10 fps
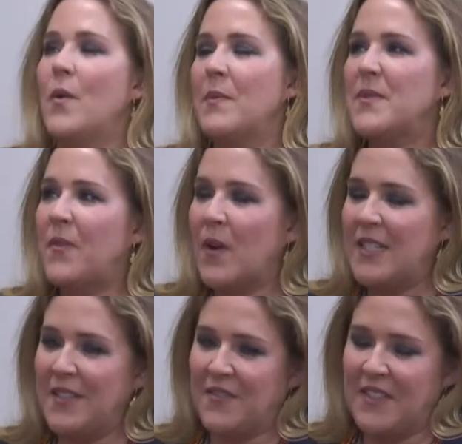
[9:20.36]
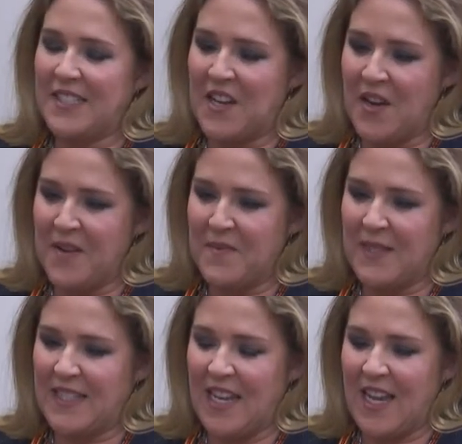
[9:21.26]
Oh, it was very different
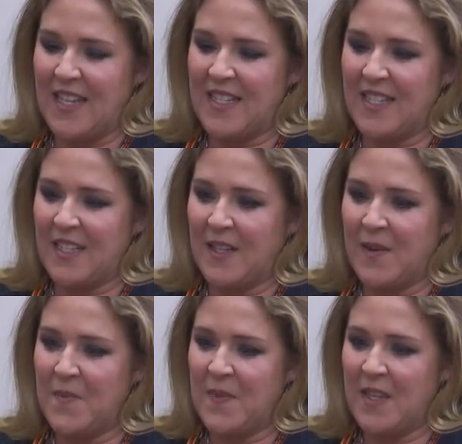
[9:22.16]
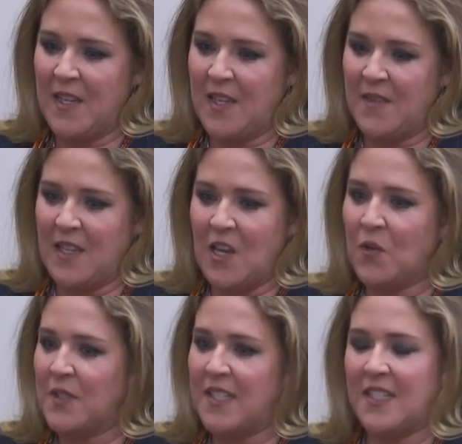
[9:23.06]
times, and the
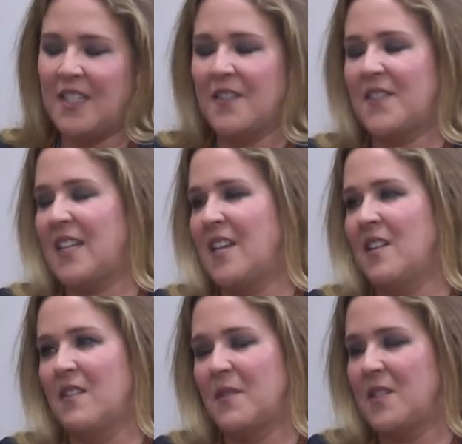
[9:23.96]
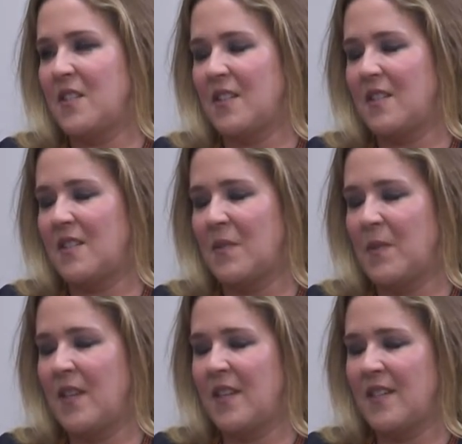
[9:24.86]
old city of Sana'a was just
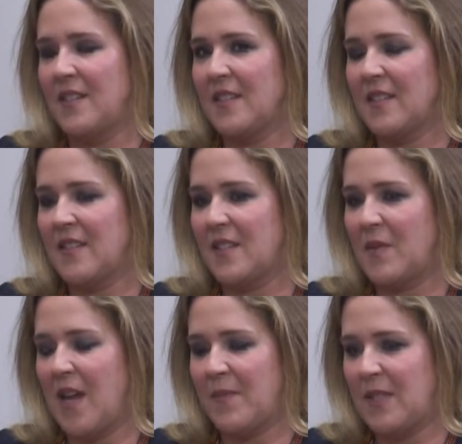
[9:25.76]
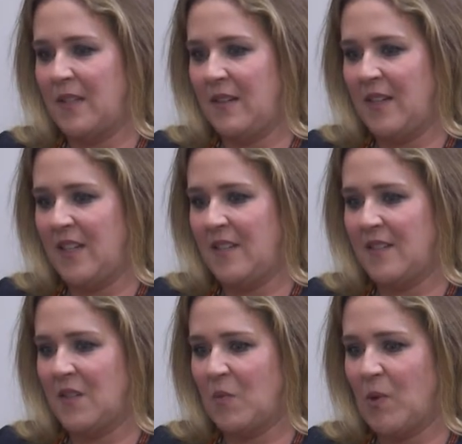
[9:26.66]
something absolutely
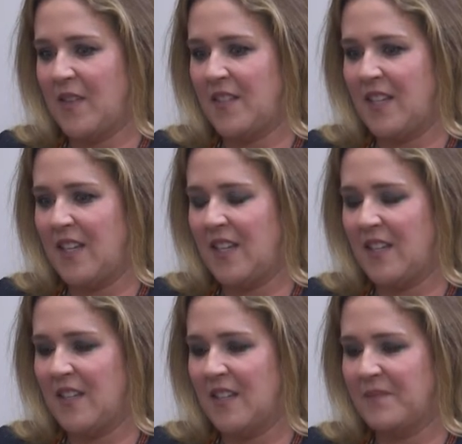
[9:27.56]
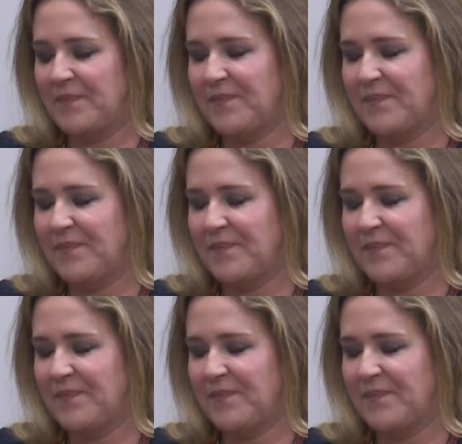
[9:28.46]
sort of breathtaking.